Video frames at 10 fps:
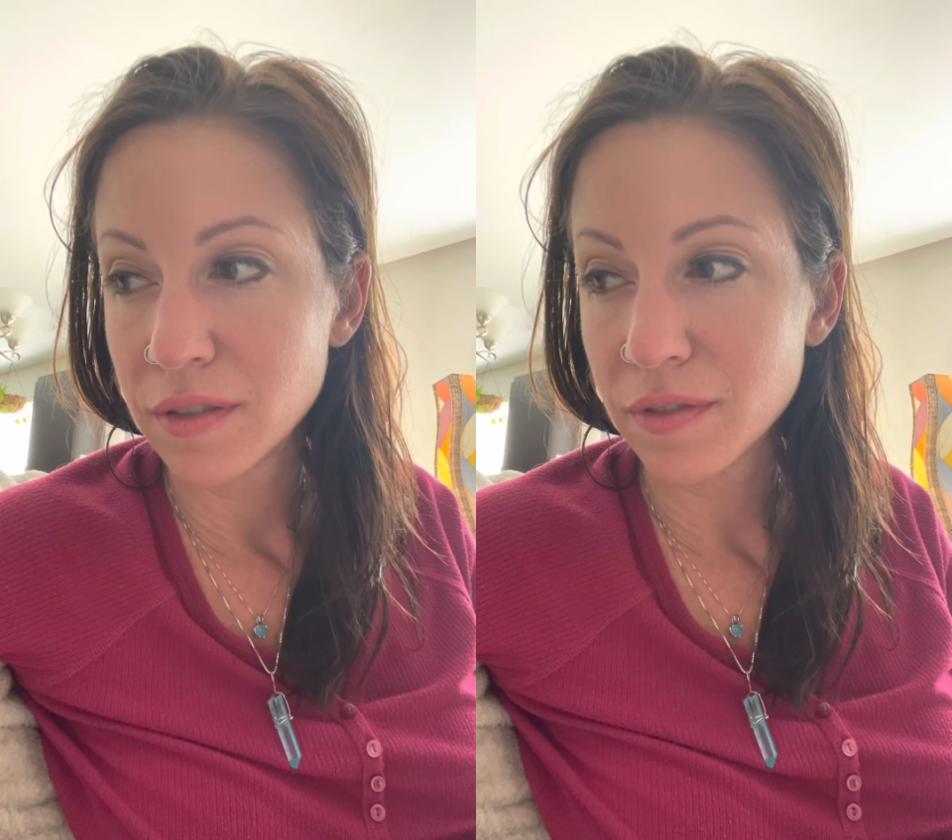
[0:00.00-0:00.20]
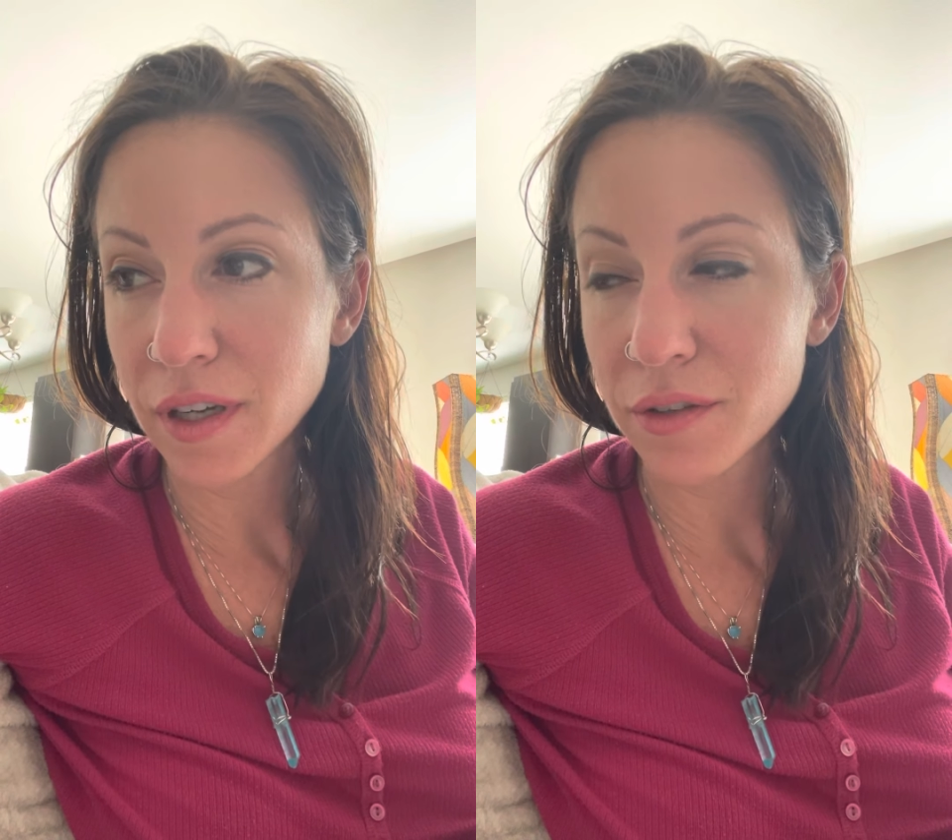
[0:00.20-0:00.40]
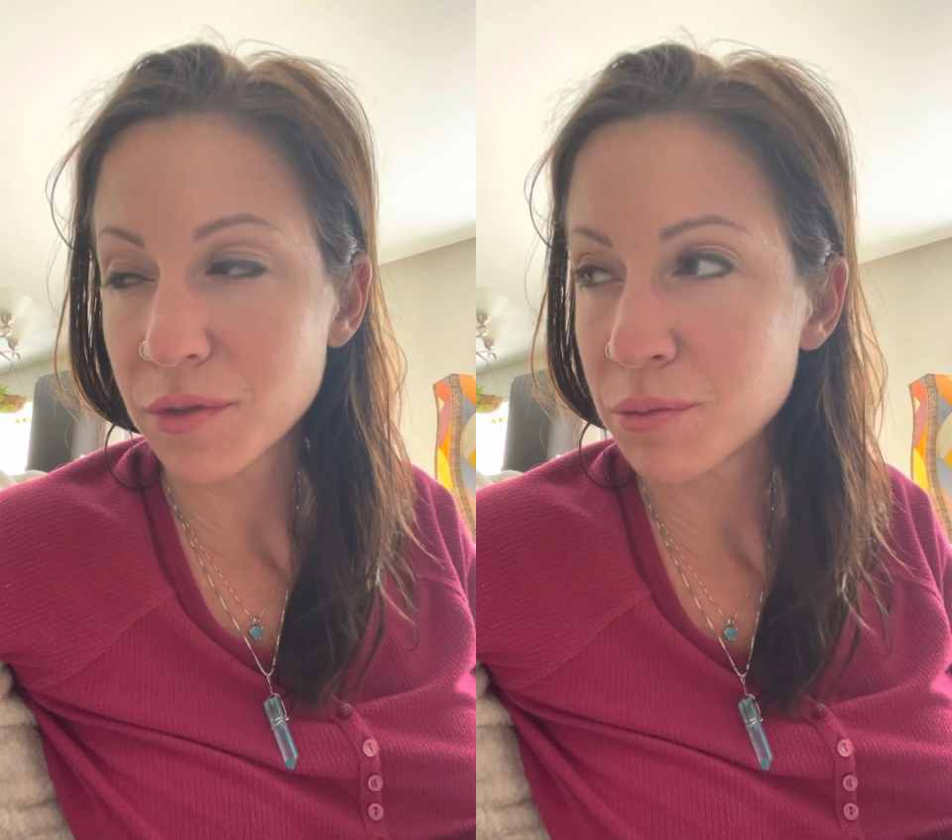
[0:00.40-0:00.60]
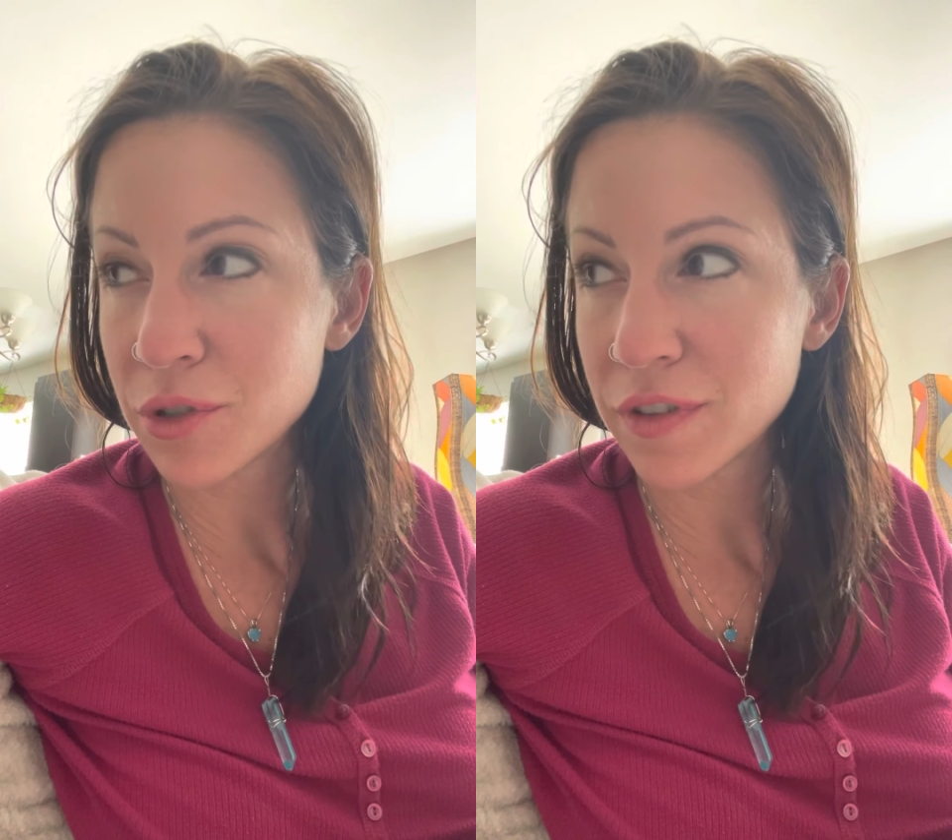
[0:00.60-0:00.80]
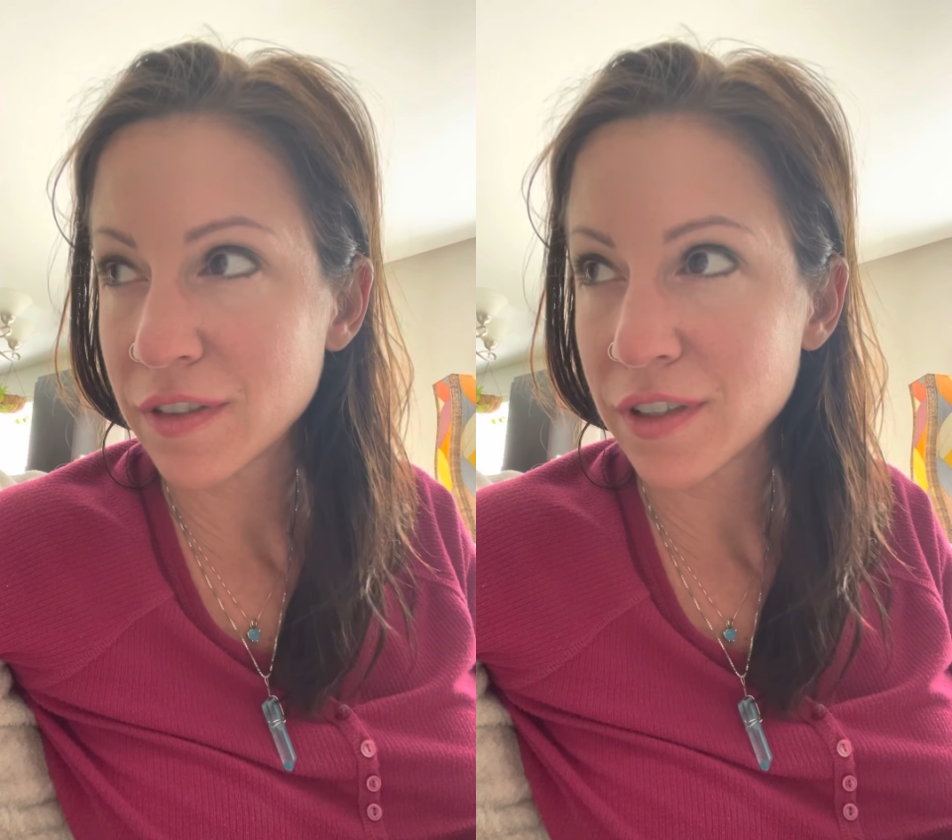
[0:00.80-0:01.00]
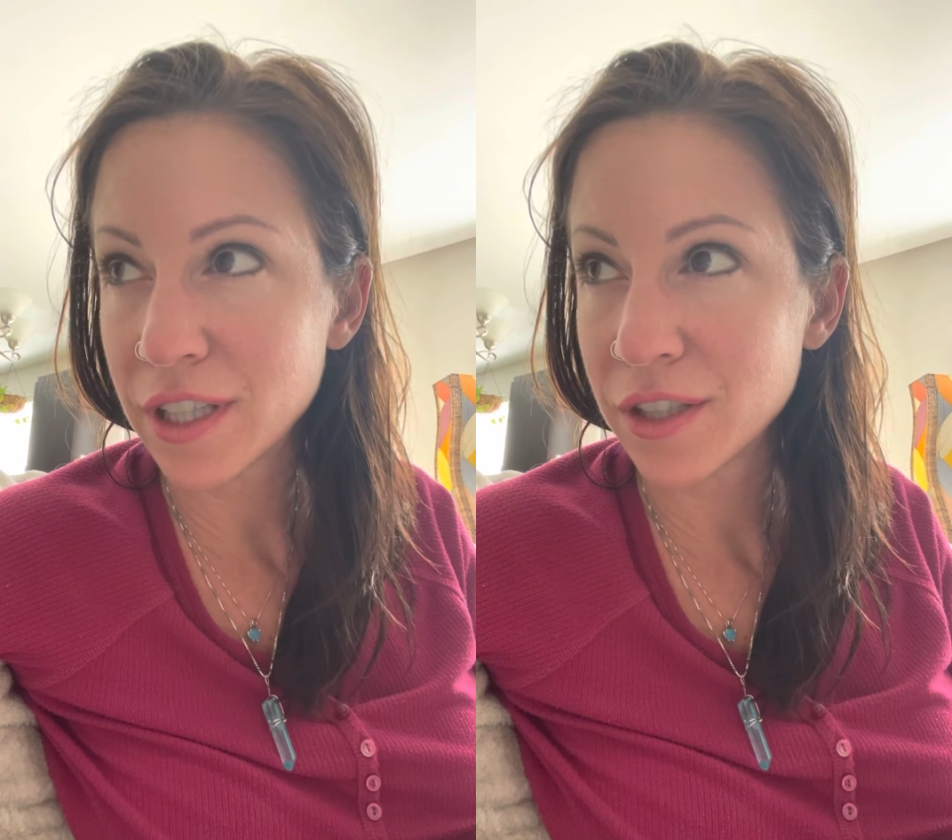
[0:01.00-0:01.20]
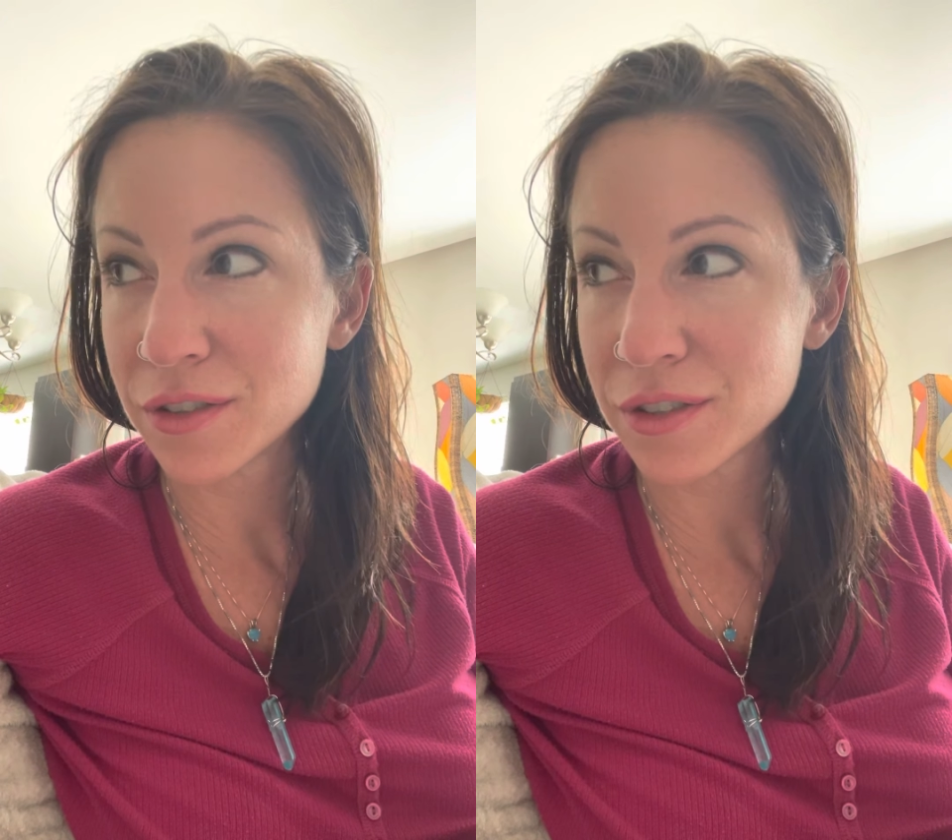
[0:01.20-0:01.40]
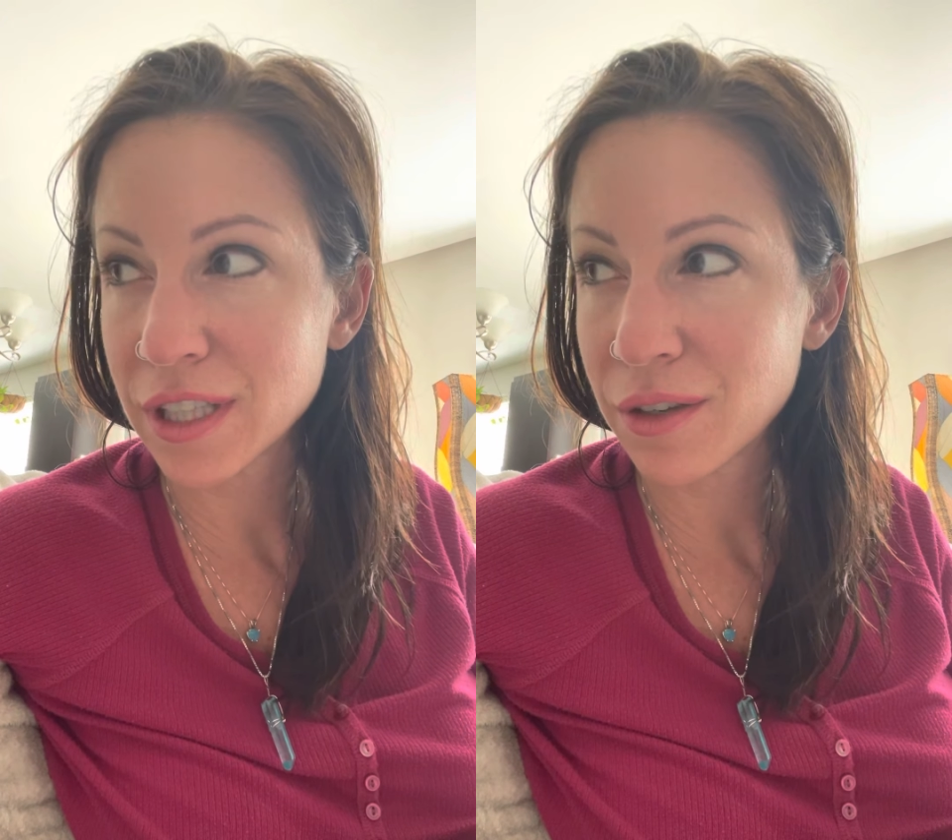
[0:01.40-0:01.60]
Fucking removing
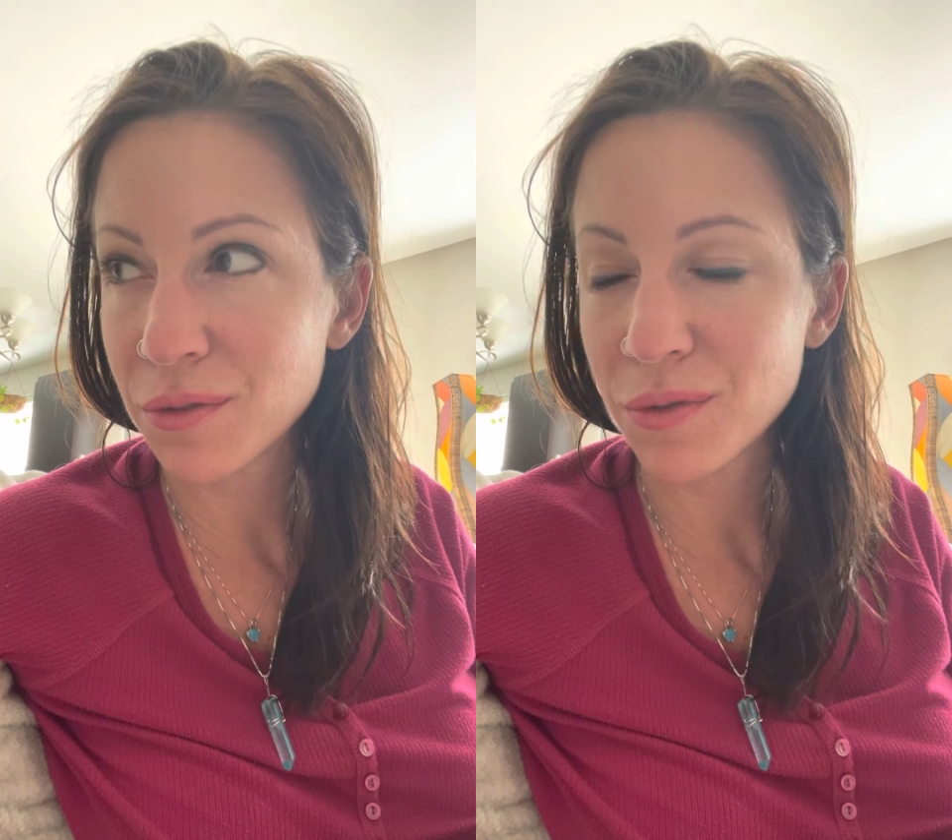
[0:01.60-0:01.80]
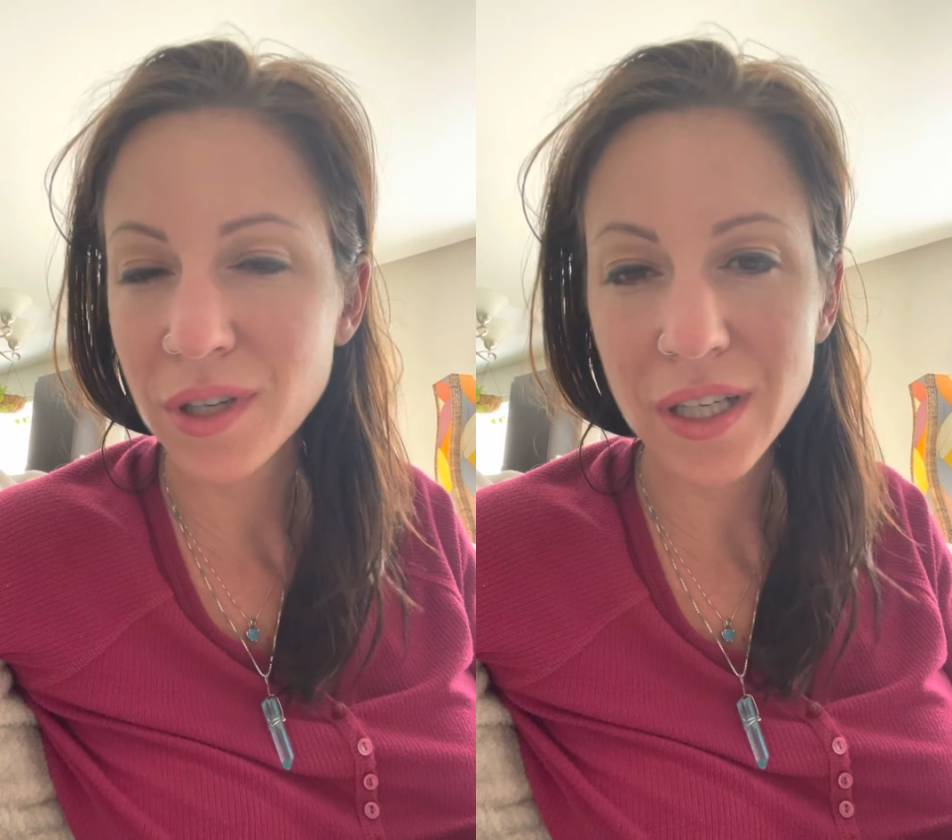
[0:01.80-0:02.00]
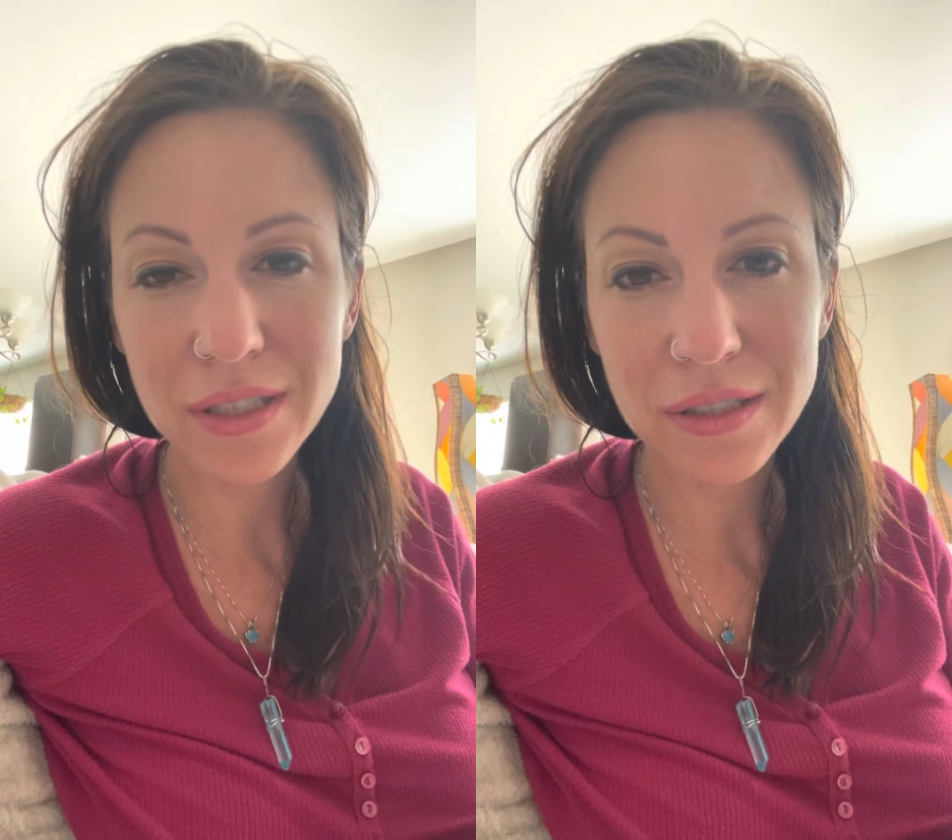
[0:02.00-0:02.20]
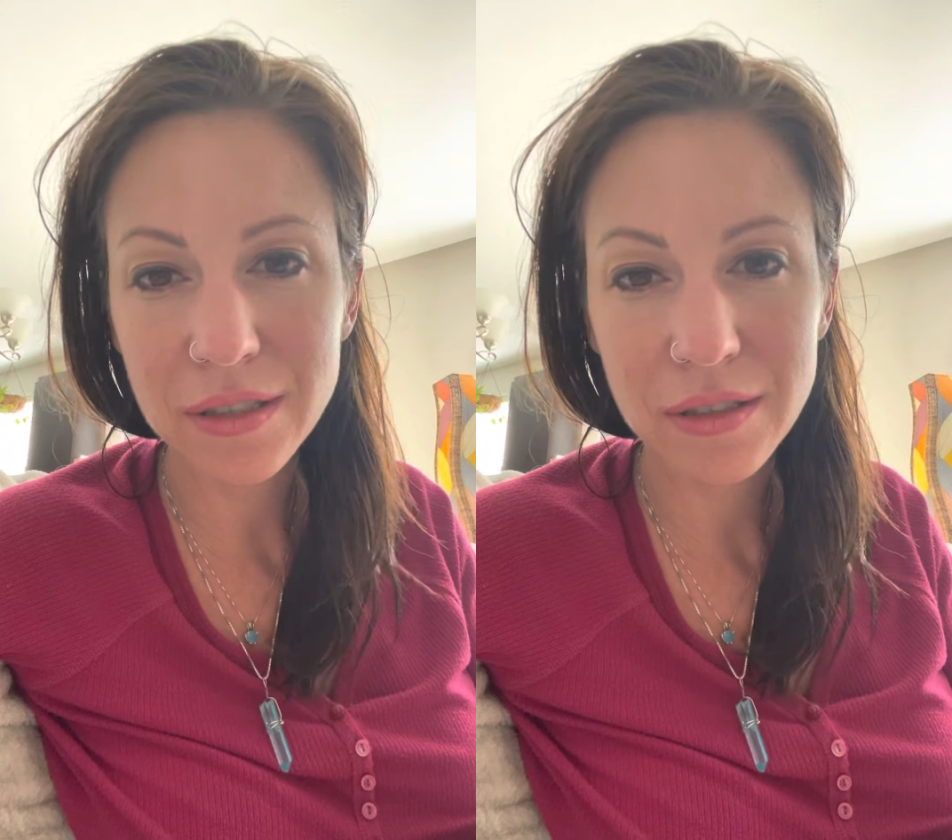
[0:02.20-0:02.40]
videos, like what?